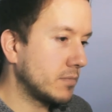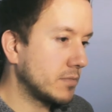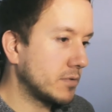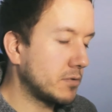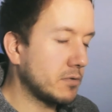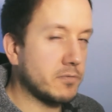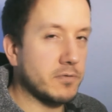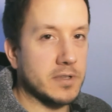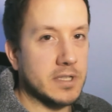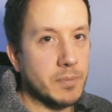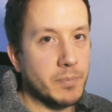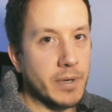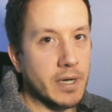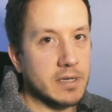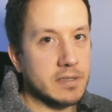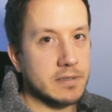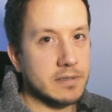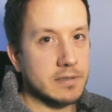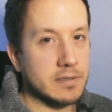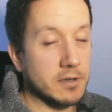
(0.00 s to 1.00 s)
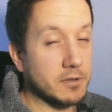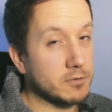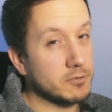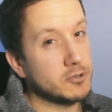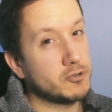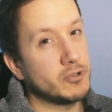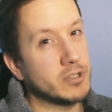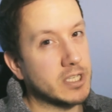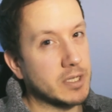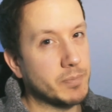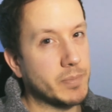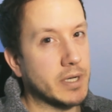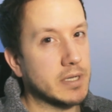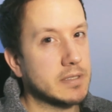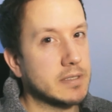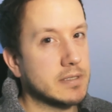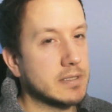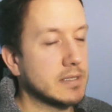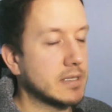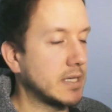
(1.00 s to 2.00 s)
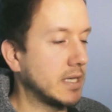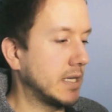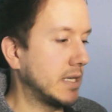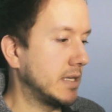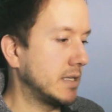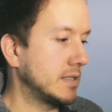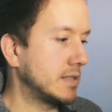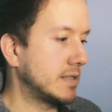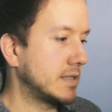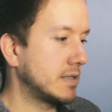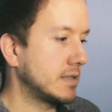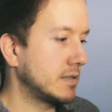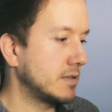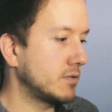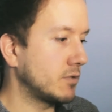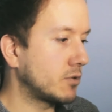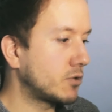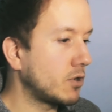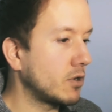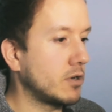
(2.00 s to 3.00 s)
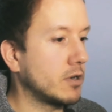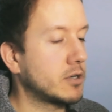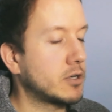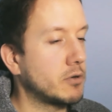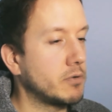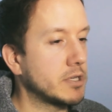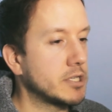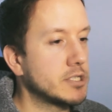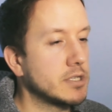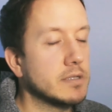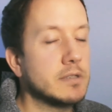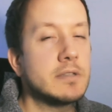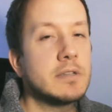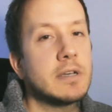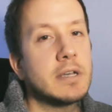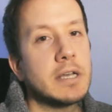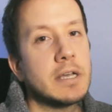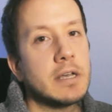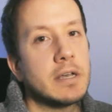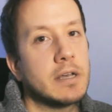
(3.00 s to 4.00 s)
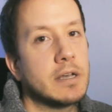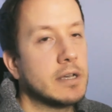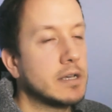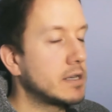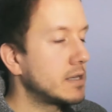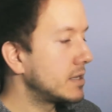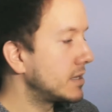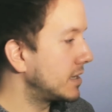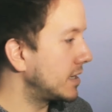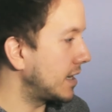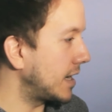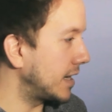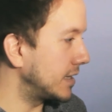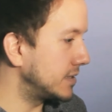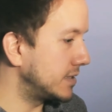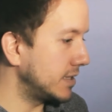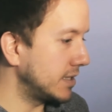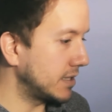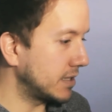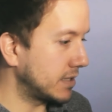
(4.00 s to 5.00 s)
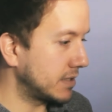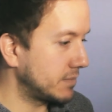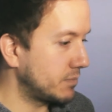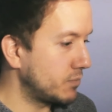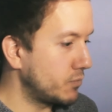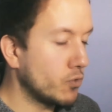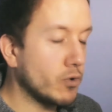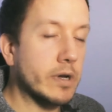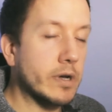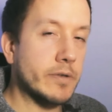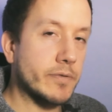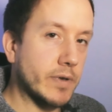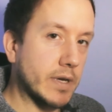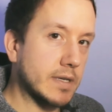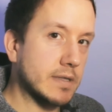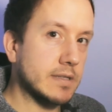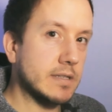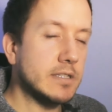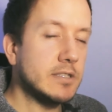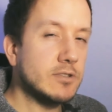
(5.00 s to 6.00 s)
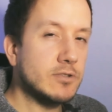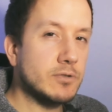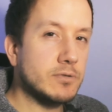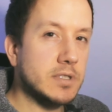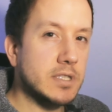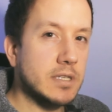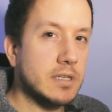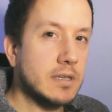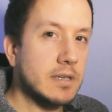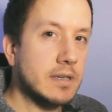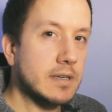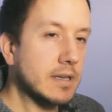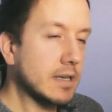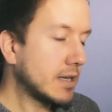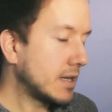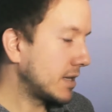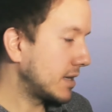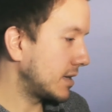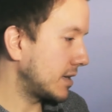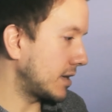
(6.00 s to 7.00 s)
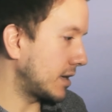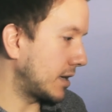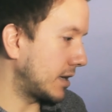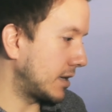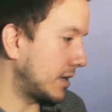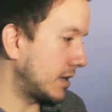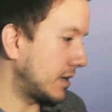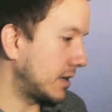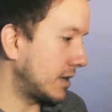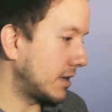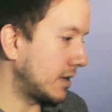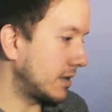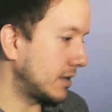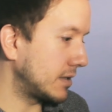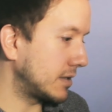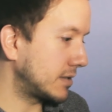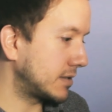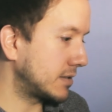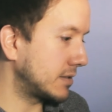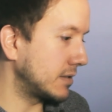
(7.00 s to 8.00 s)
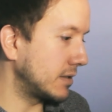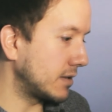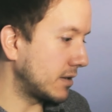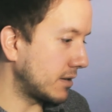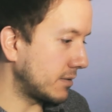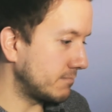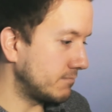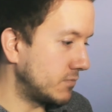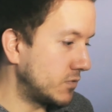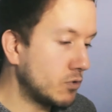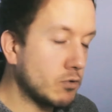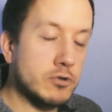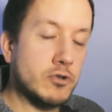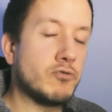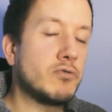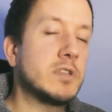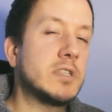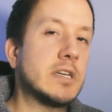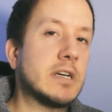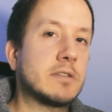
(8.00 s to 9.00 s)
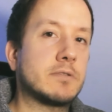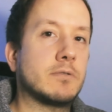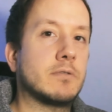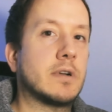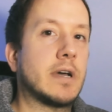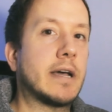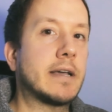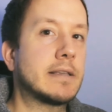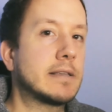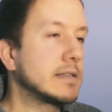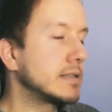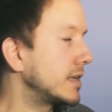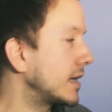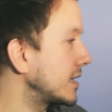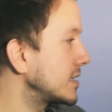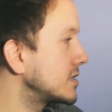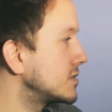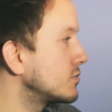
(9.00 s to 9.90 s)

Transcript: the funny part and the tricky part is the color correction, adding more effect in 2D and no 3D at all. There is no